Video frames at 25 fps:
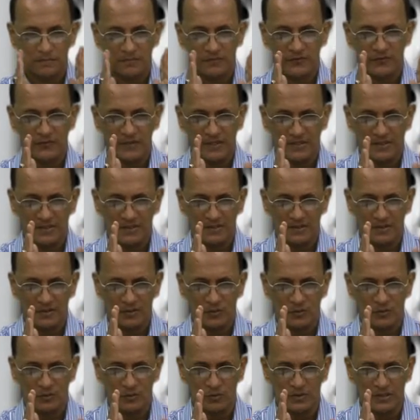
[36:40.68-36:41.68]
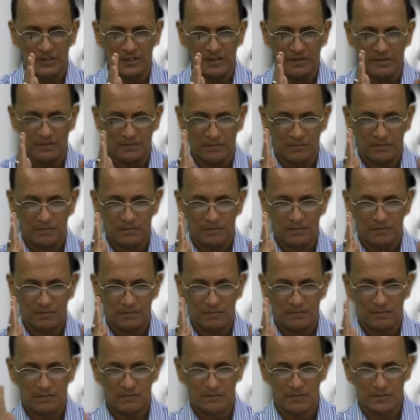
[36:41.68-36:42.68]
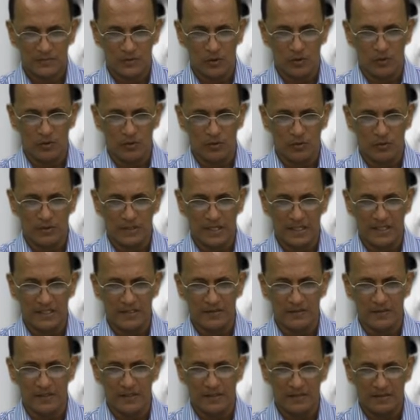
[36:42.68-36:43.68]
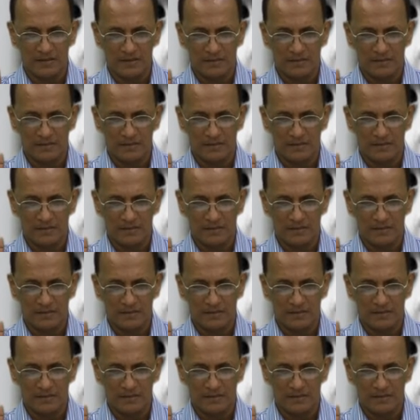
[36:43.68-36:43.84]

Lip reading: fixed routine. Don't look anywhere.